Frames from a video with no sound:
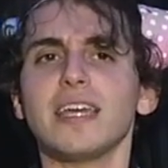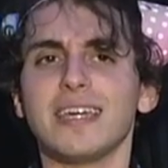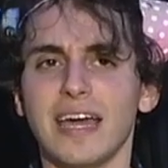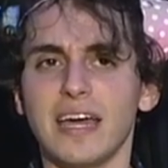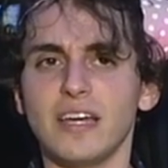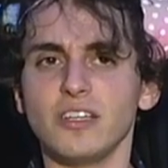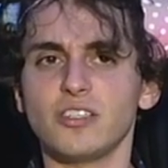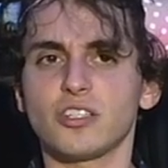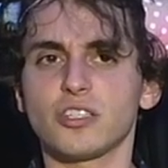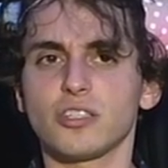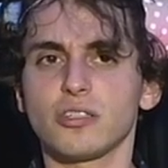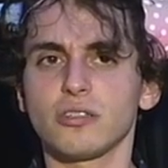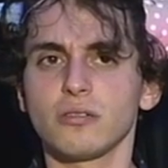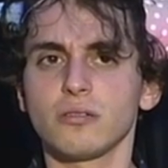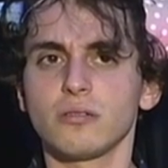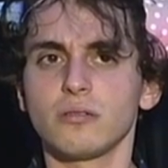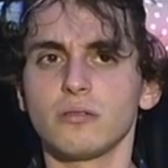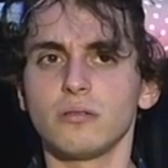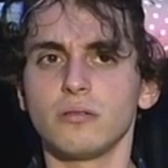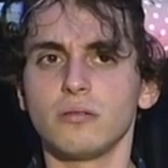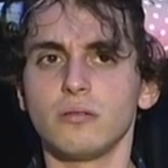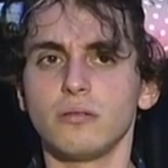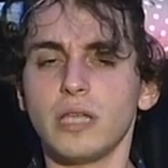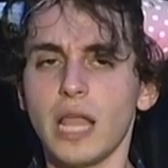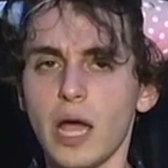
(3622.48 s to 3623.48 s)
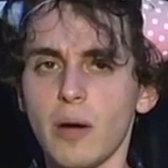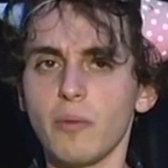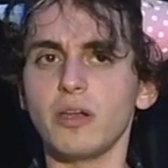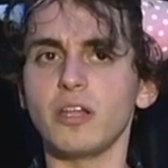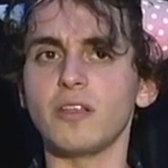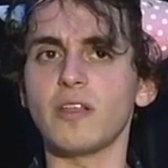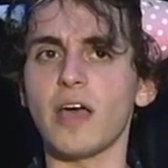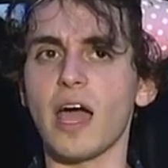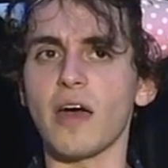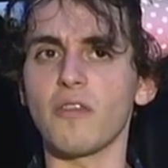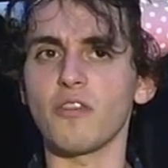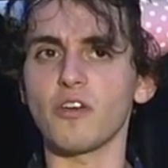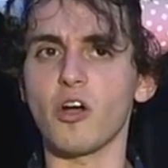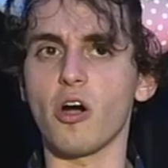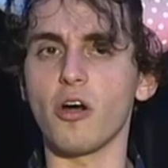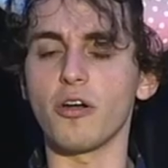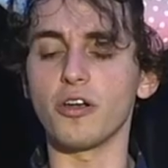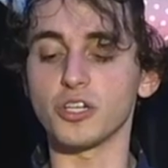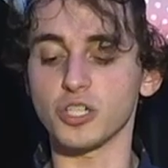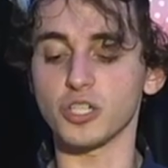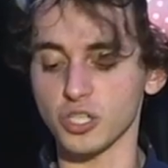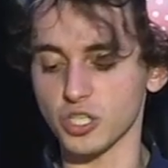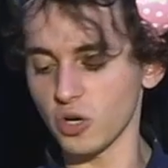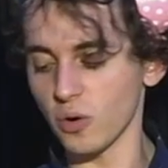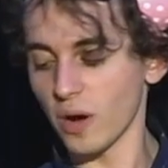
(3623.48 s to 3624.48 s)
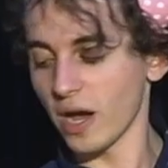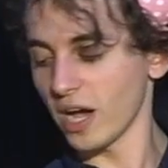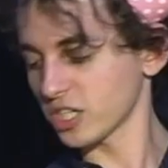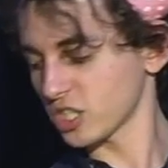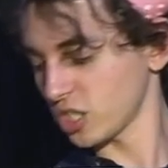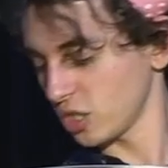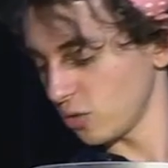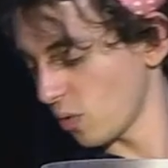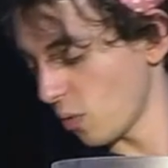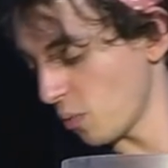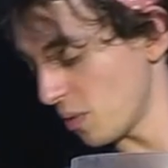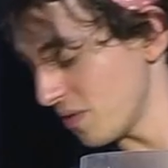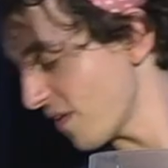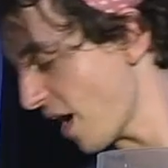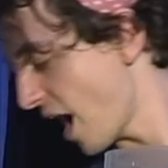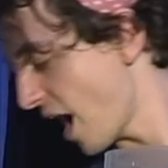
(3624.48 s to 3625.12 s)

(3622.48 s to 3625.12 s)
case, now we need to add the garnish. So actually what we've